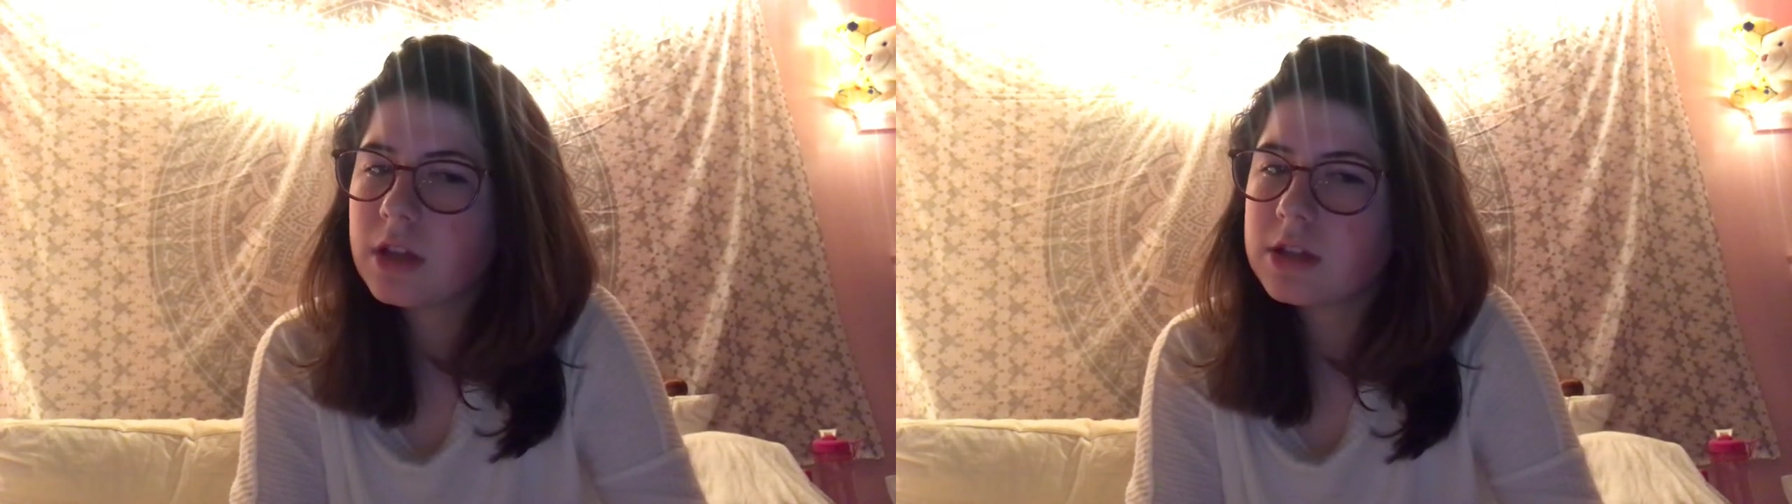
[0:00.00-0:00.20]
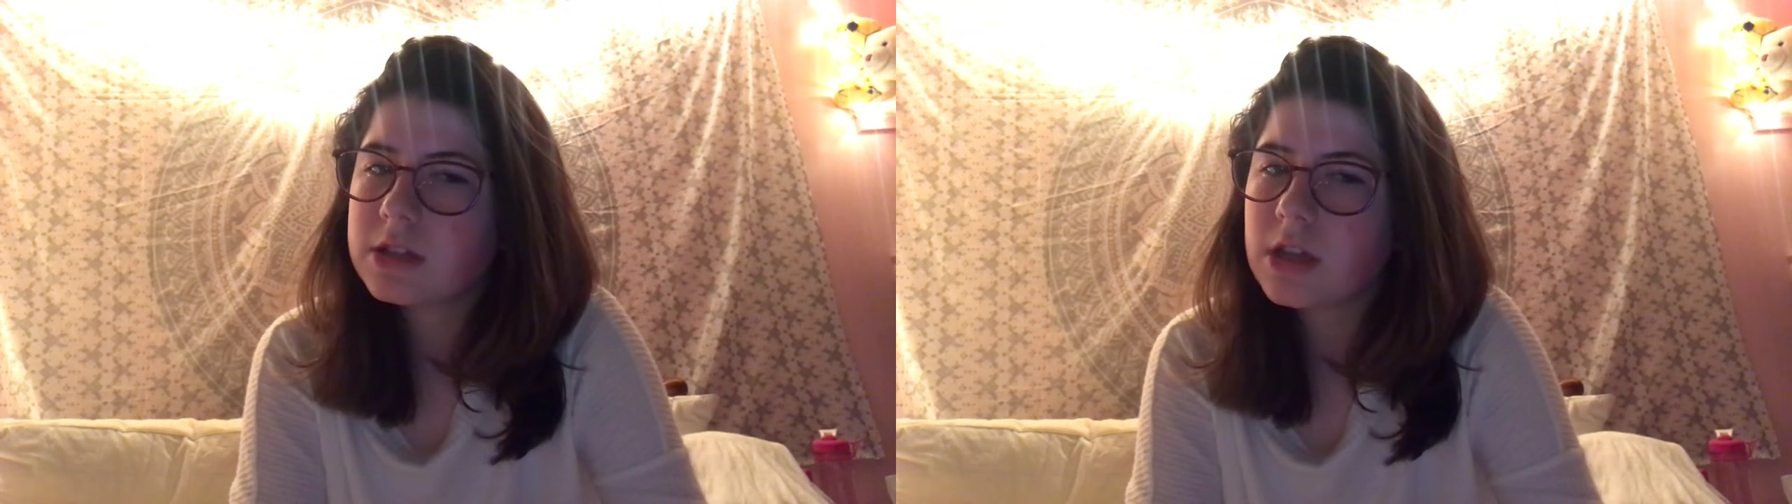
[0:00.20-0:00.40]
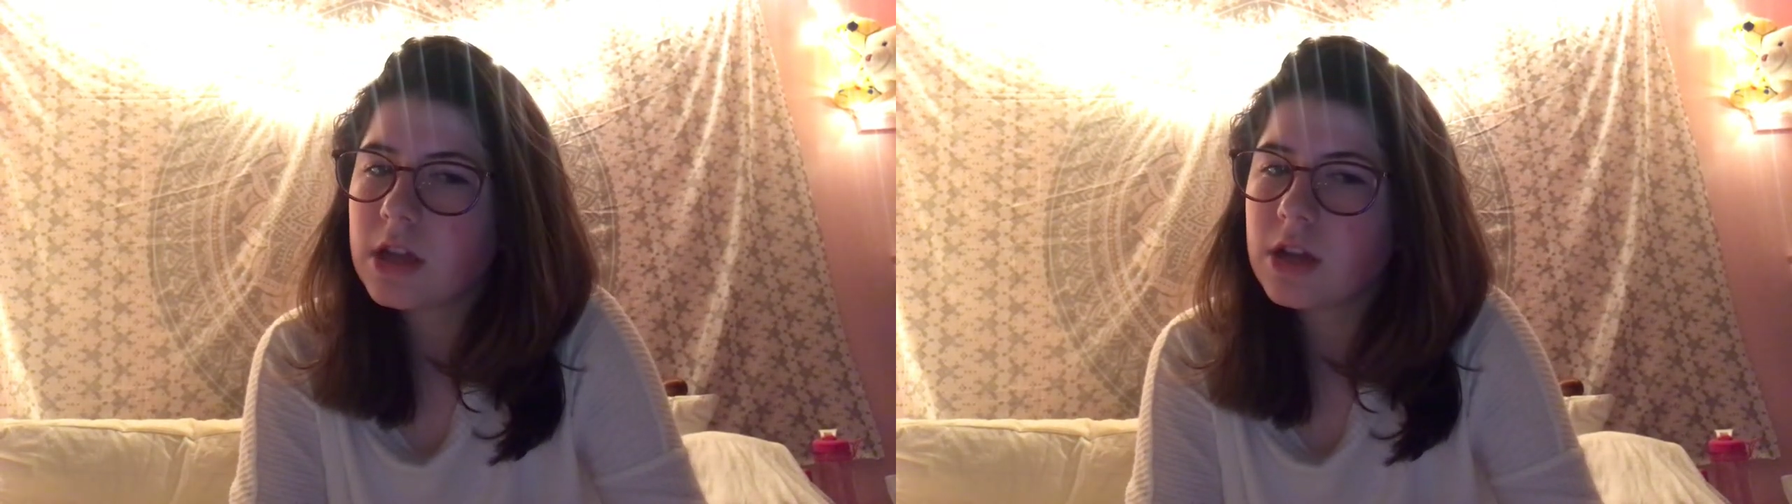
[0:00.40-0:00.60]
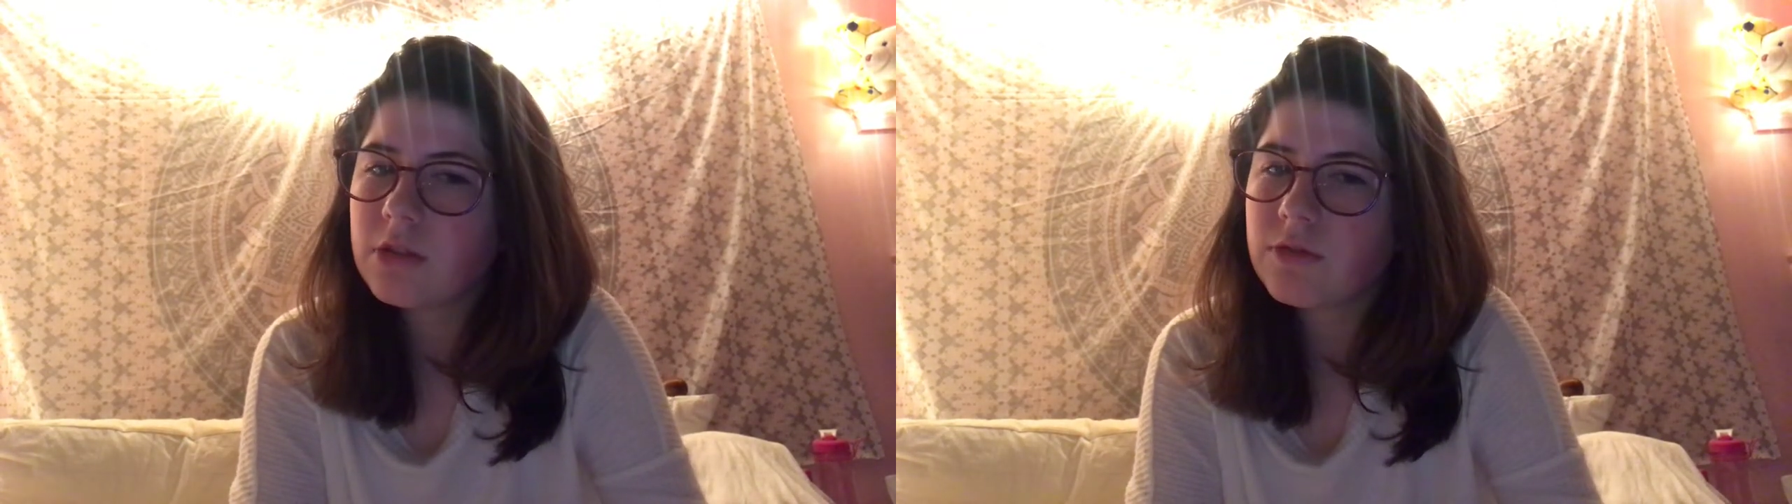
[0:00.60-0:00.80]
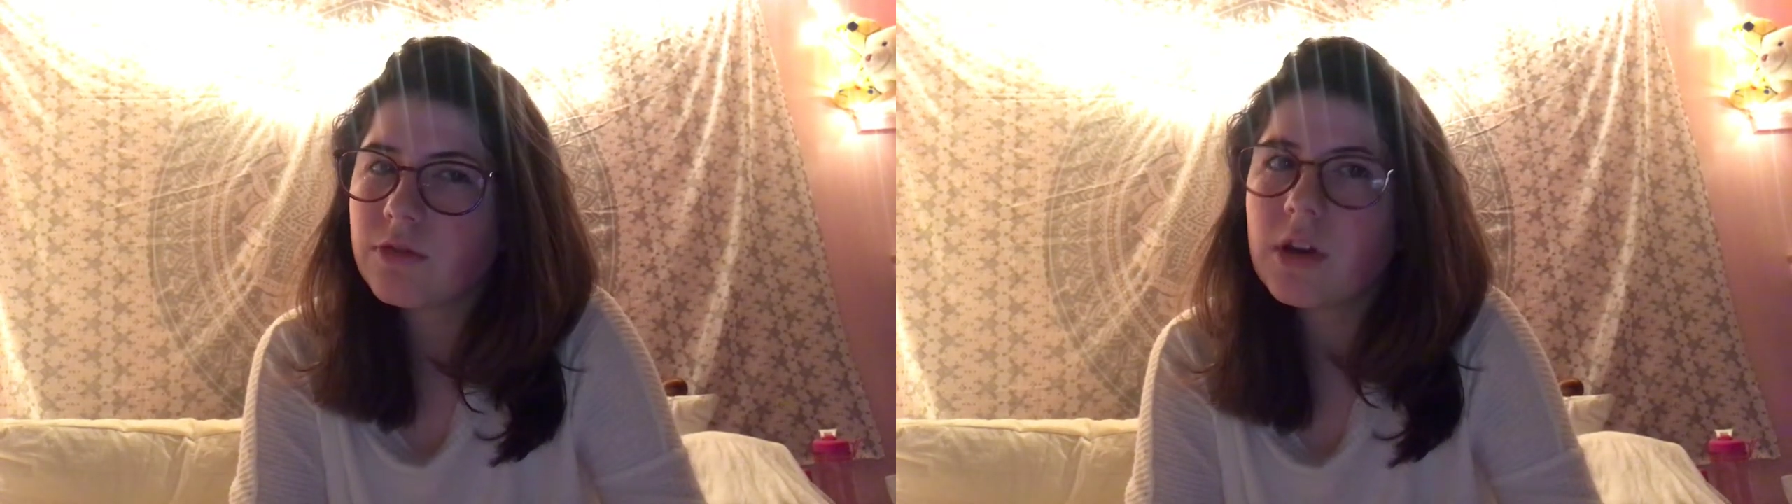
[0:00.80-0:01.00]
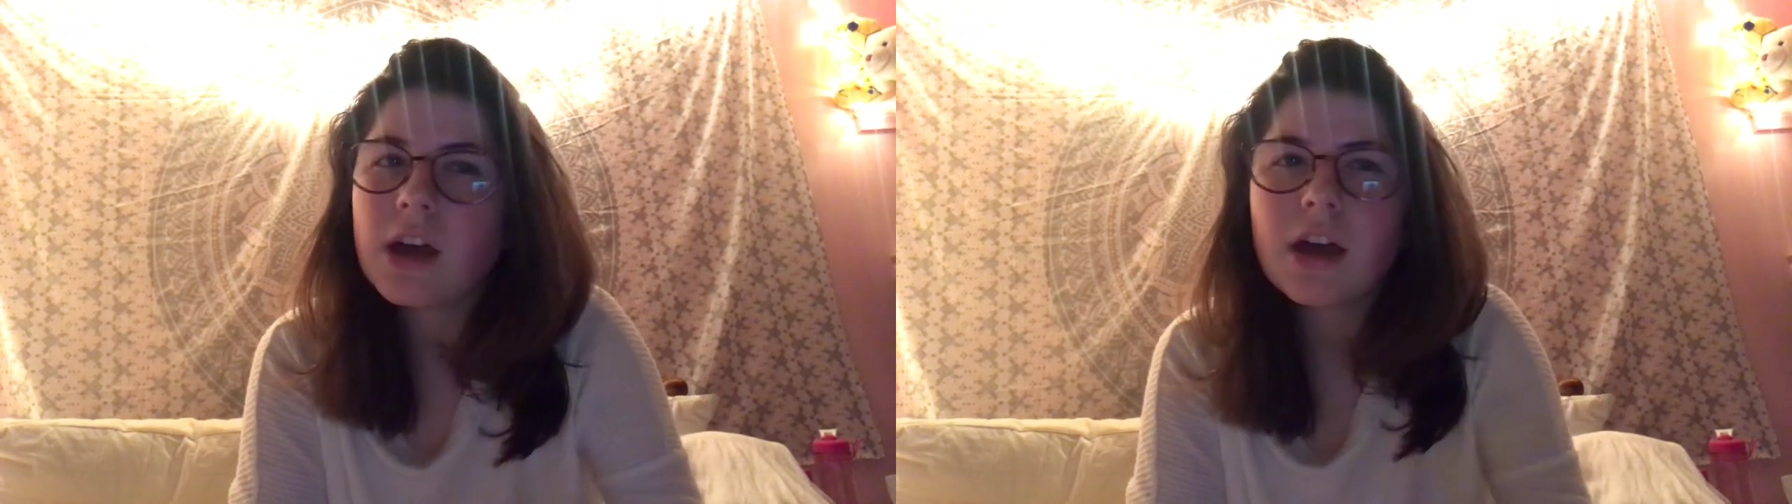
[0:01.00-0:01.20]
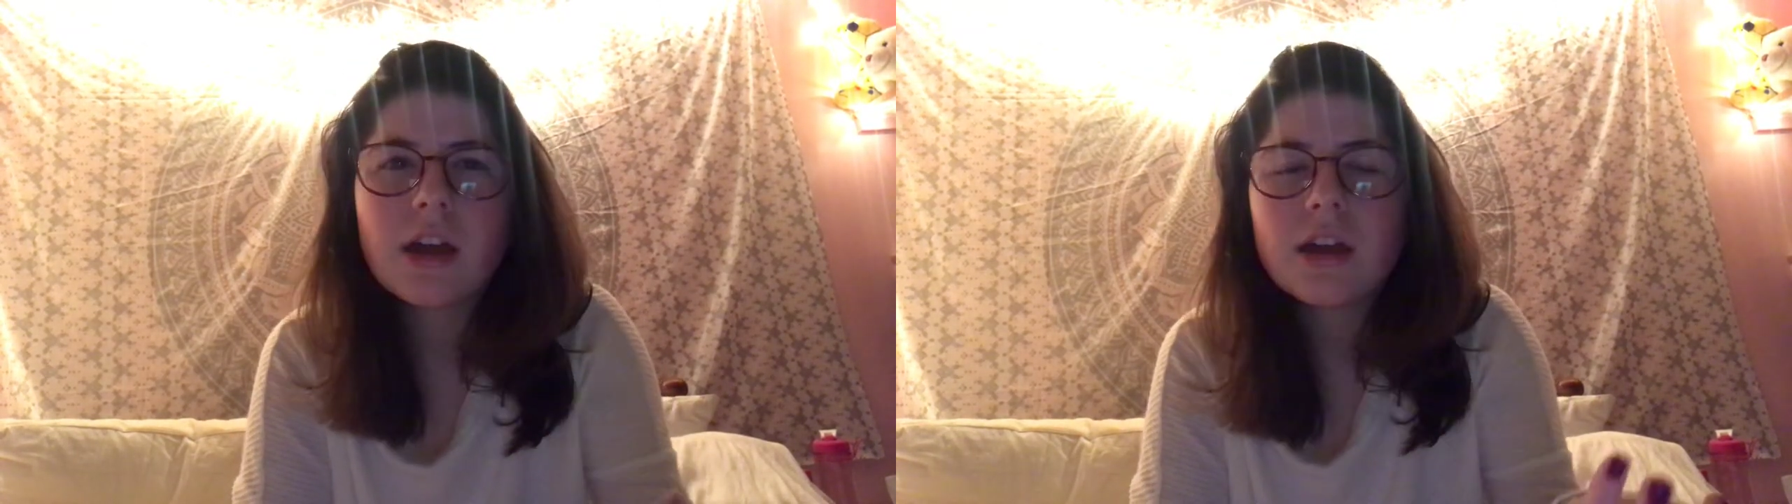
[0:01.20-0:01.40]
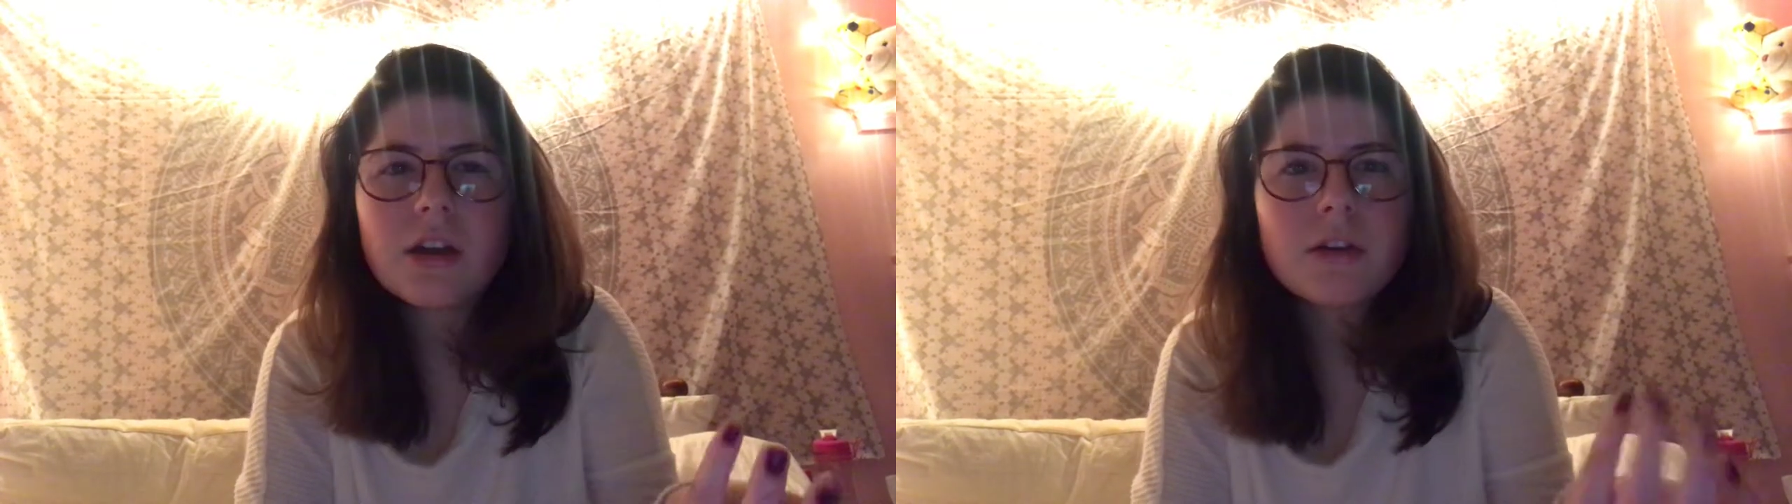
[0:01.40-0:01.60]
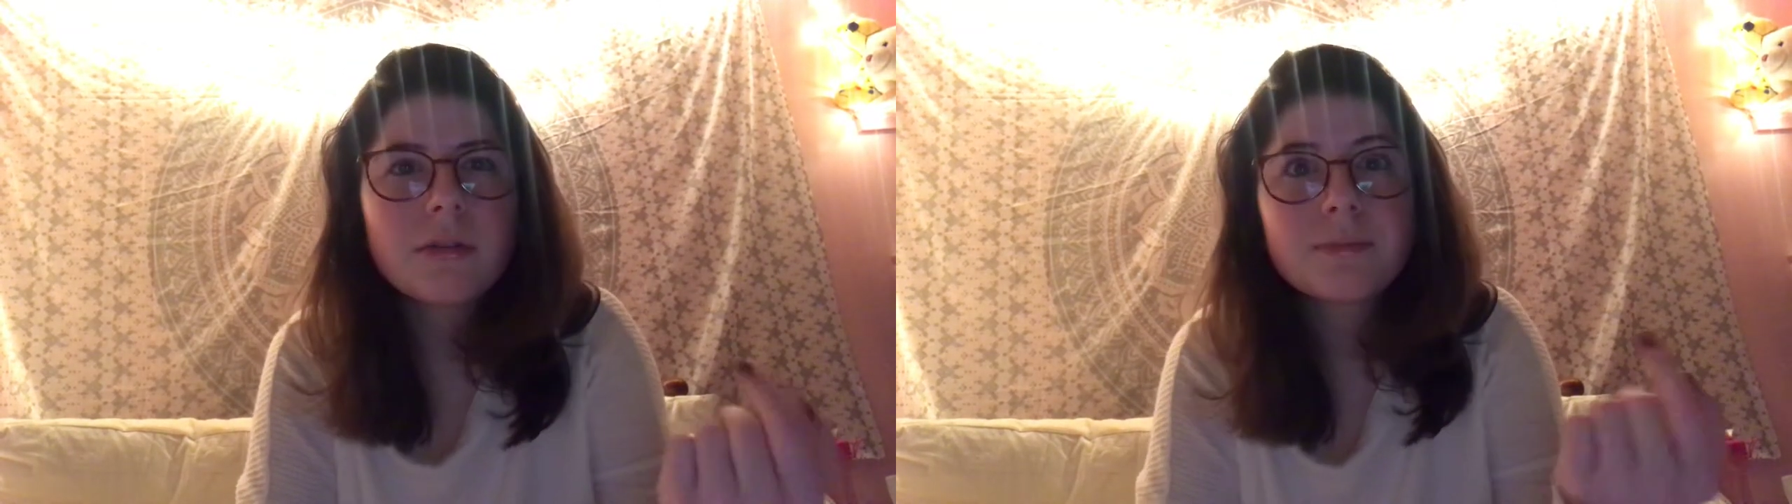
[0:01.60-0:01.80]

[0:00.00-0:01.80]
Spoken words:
set on fire.